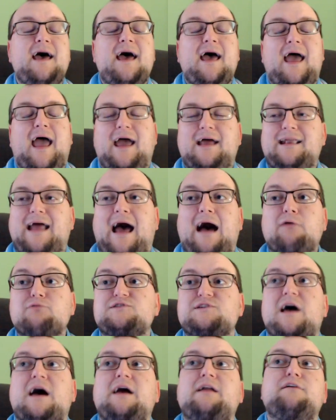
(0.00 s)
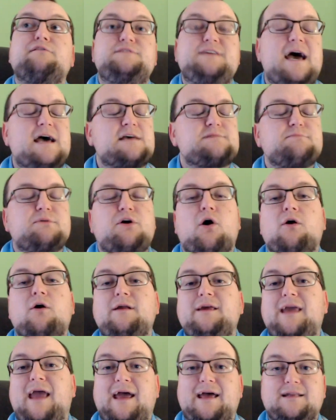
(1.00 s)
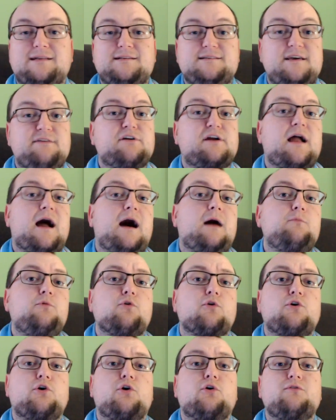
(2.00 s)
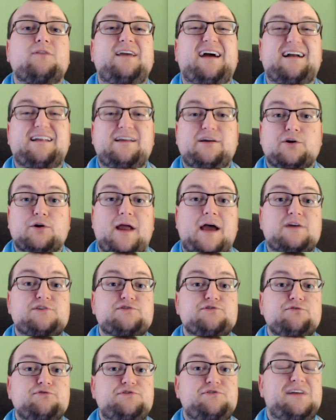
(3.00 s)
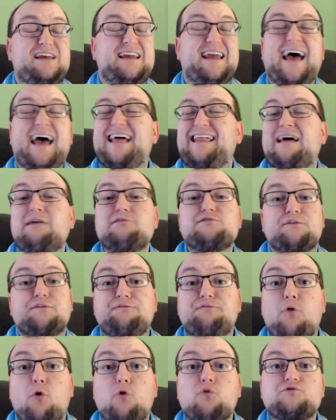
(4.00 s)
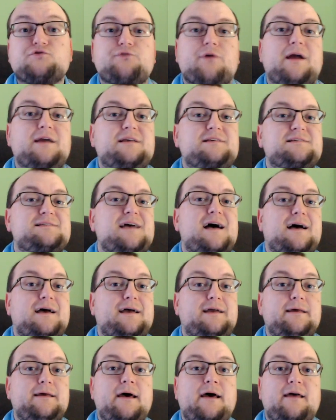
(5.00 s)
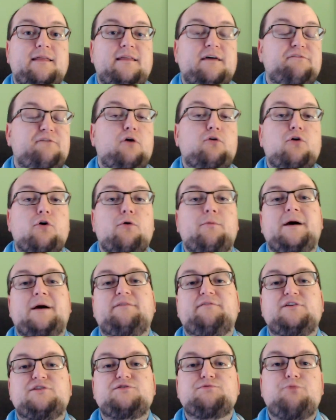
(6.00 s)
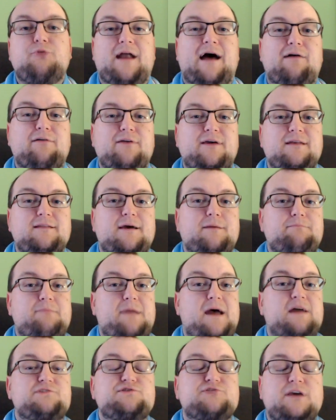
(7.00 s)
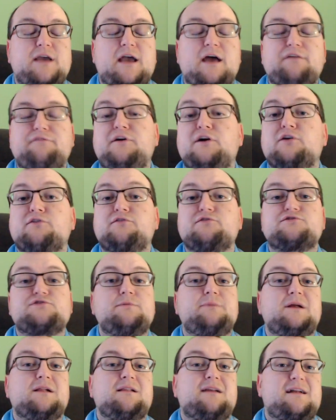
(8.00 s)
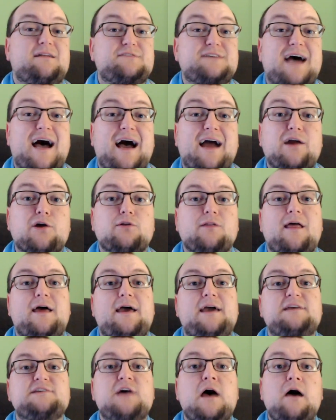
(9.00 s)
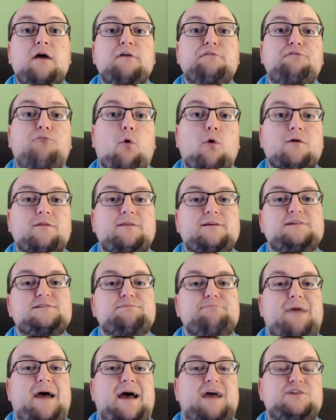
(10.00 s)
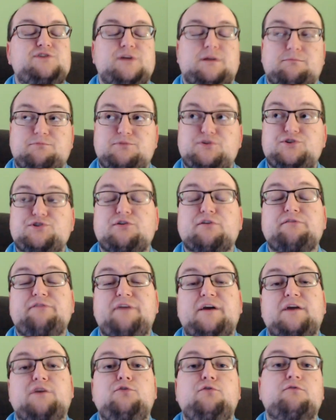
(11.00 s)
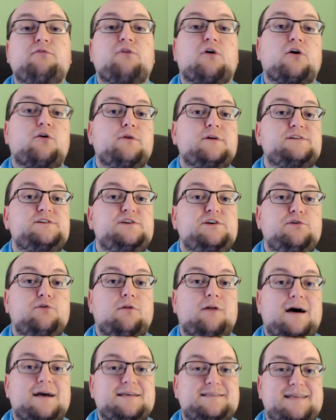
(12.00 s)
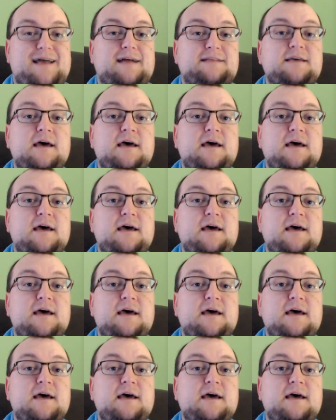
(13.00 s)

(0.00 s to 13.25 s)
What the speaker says: And outside of Dax McCarty and David Accam, who are currently on international duty, that was a full-strength side that Veljko Paunovic put out in that match. So you got to figure there's going to be a lot of tired legs for this match, and I'm sure Vancouver are going to utilize that